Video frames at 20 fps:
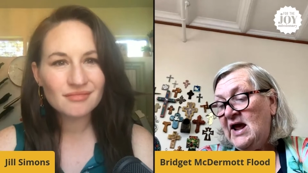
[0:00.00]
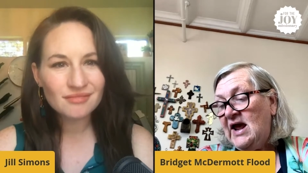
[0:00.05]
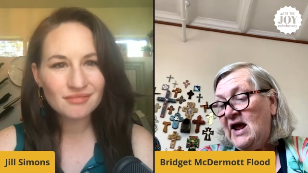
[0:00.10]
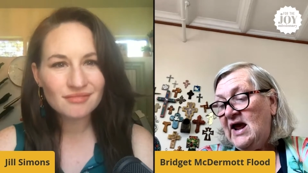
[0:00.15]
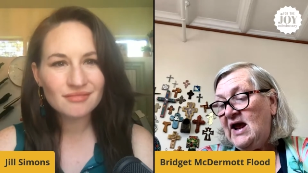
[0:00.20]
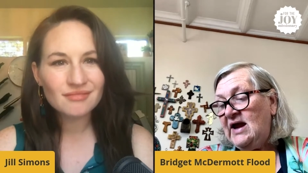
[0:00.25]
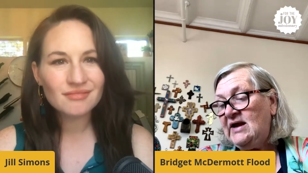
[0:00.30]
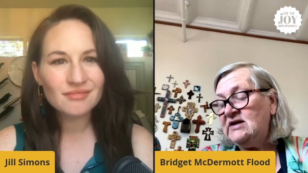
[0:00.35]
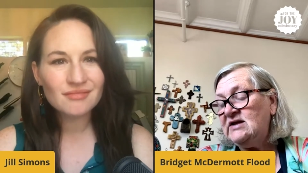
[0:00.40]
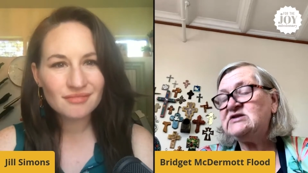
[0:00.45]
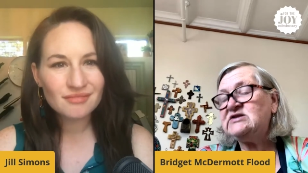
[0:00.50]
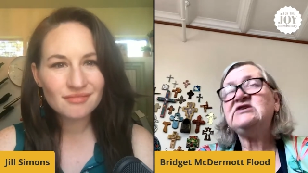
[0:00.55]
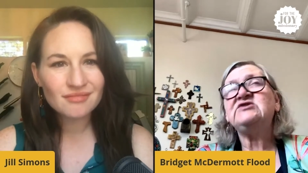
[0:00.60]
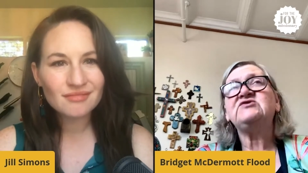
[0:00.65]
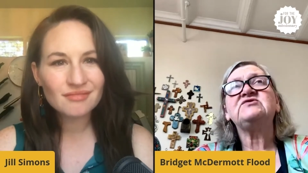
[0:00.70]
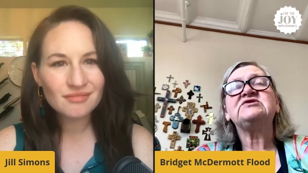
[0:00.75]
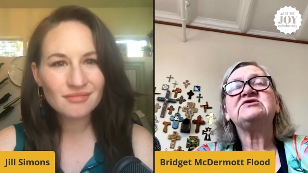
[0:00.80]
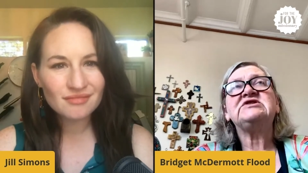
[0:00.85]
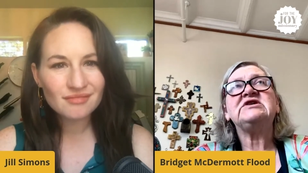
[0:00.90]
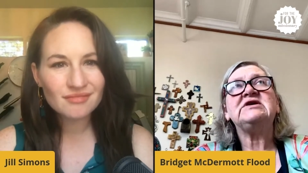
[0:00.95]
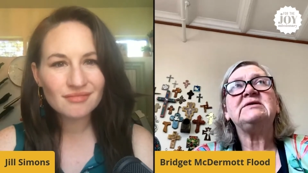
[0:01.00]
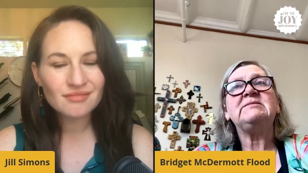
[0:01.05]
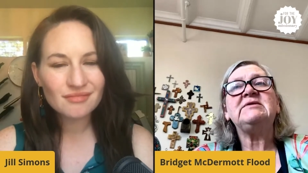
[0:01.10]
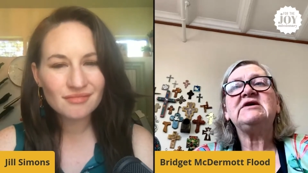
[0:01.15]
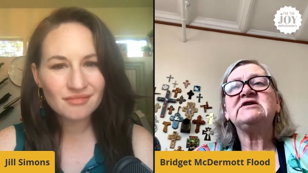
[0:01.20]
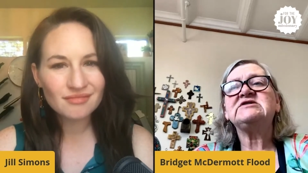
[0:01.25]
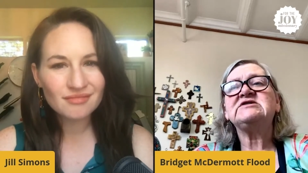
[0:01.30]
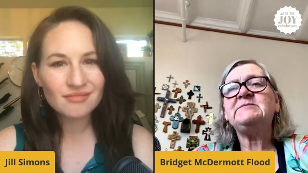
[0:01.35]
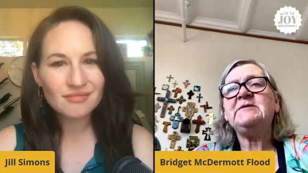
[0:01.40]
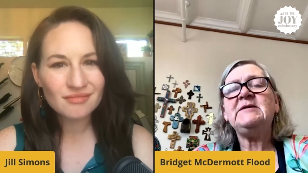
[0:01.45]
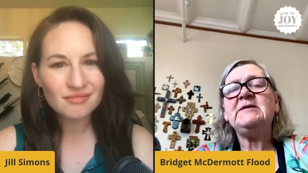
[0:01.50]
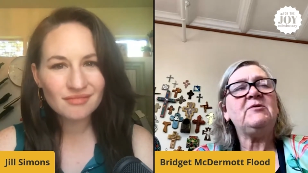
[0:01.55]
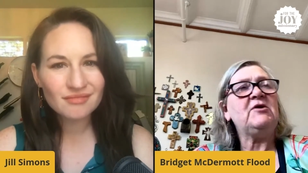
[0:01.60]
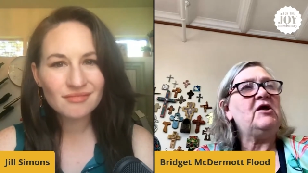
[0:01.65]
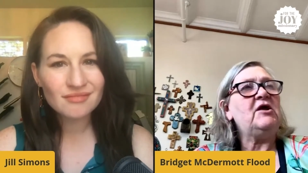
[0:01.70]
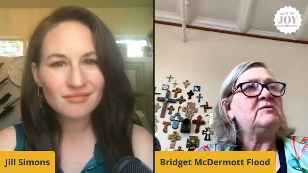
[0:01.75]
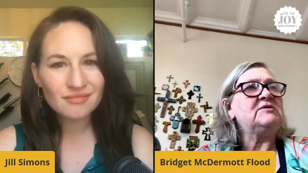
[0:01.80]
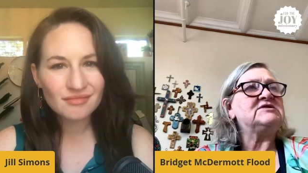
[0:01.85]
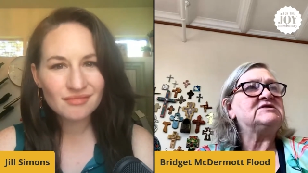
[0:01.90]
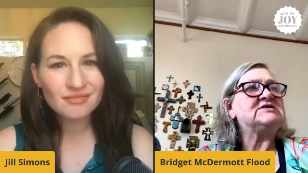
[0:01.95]
Speaker 1: And it's interesting because
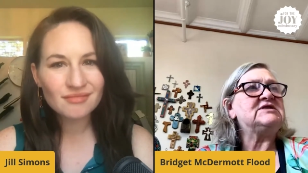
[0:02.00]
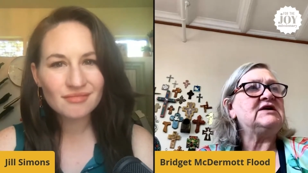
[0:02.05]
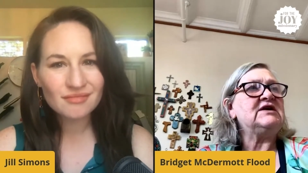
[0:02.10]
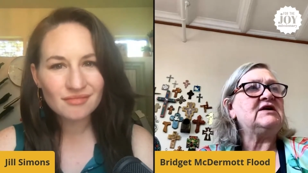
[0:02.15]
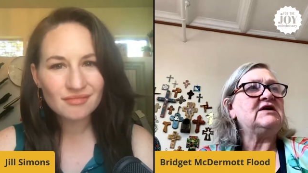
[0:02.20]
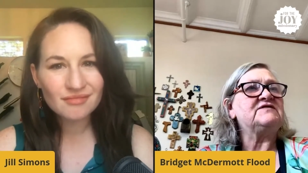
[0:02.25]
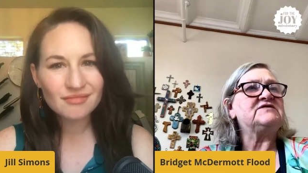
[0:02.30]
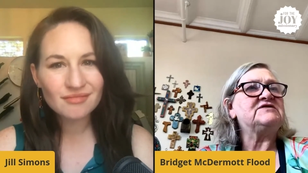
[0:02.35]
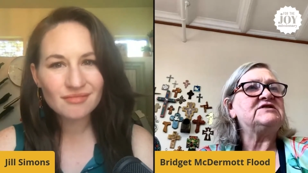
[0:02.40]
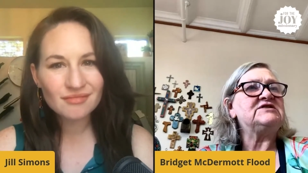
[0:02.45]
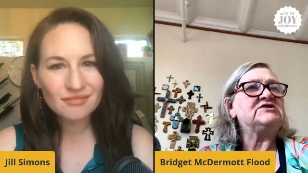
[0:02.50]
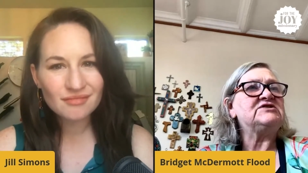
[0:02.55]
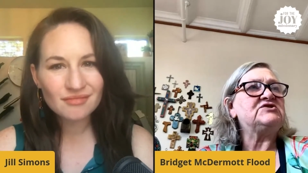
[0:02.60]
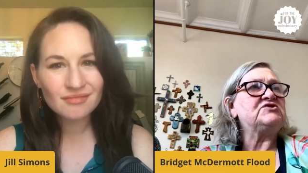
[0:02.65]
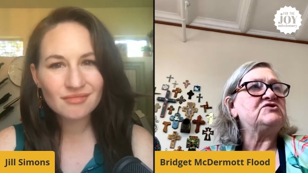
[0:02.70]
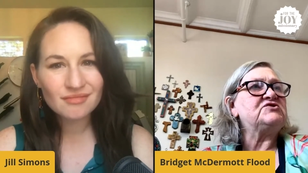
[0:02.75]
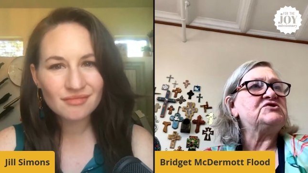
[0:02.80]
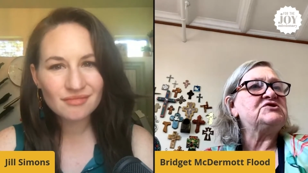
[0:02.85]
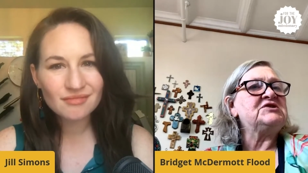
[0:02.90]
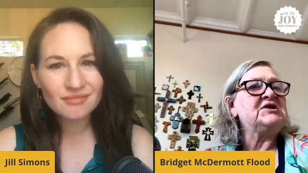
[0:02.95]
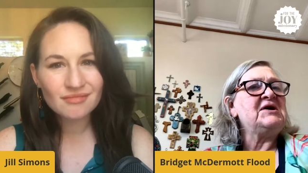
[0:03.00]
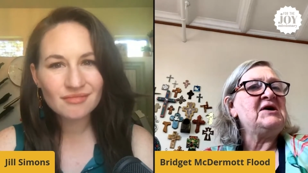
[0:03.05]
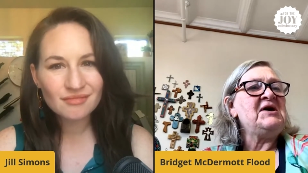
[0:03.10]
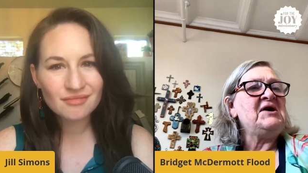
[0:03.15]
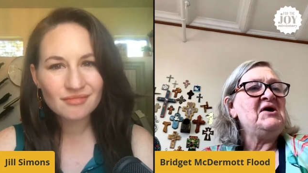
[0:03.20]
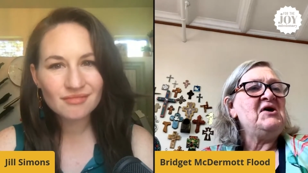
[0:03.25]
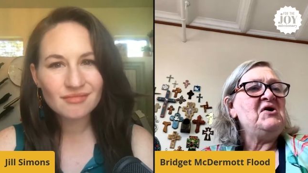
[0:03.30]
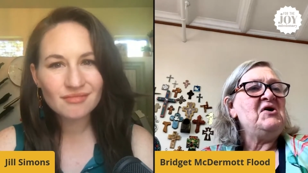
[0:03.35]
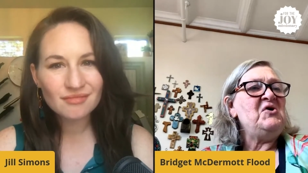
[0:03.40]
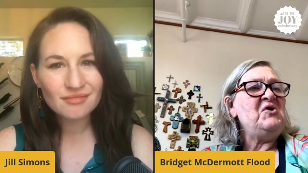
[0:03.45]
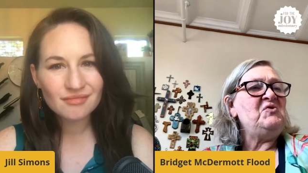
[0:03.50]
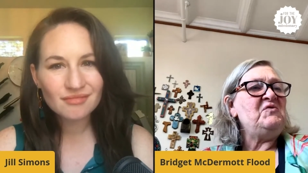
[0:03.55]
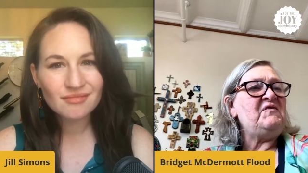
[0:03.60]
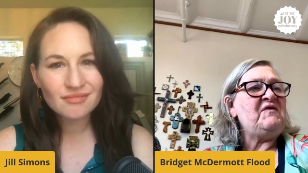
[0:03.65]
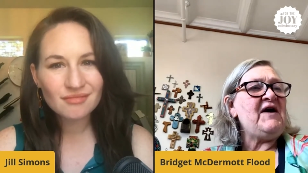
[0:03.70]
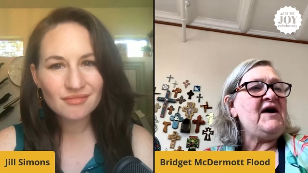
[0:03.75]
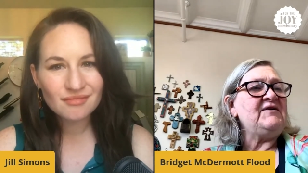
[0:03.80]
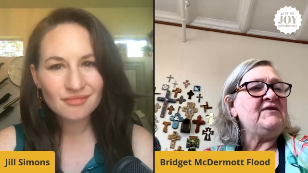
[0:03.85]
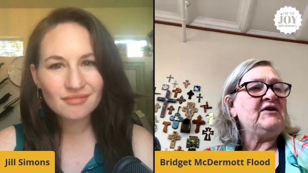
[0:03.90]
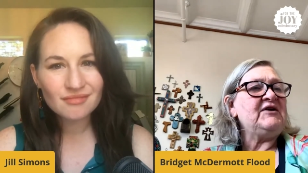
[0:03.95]
people always think of sisters who
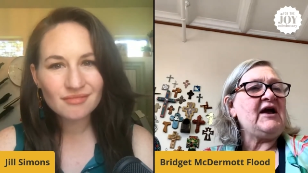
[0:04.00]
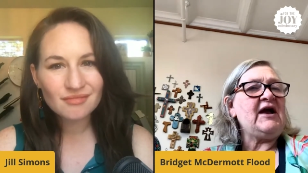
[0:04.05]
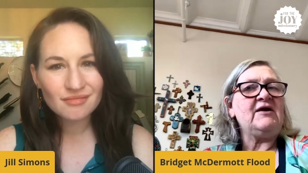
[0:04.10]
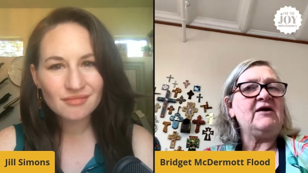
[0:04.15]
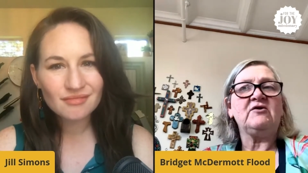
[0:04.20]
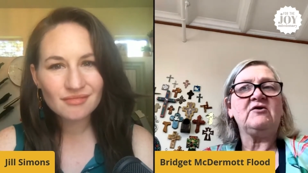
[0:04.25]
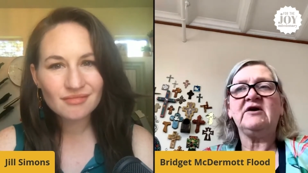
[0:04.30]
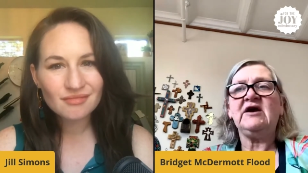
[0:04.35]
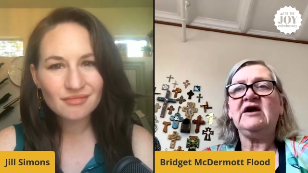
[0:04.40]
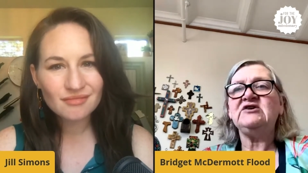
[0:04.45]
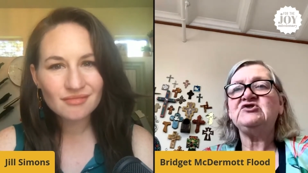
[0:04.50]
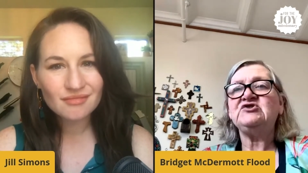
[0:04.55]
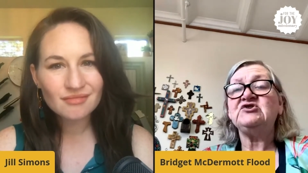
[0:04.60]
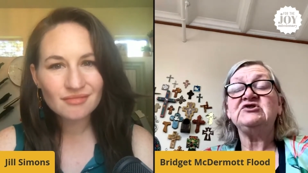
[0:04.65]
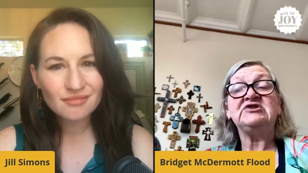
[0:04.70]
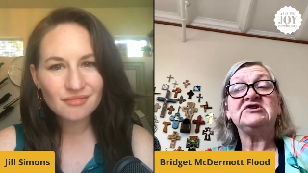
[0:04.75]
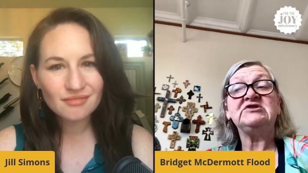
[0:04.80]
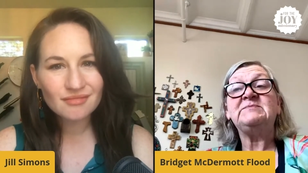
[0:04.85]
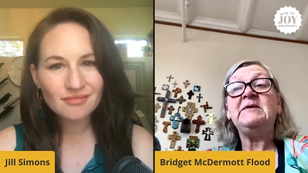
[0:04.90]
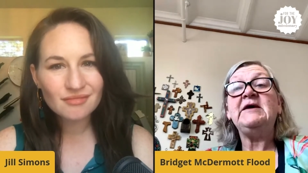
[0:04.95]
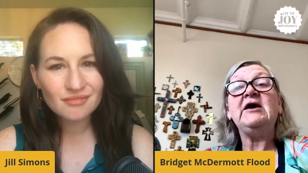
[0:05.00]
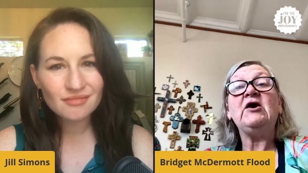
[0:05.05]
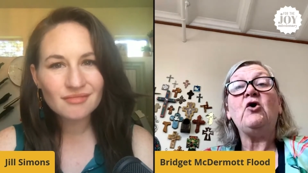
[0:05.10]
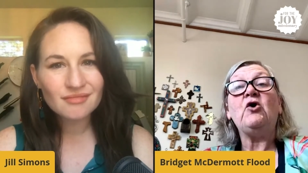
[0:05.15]
founded congregations as being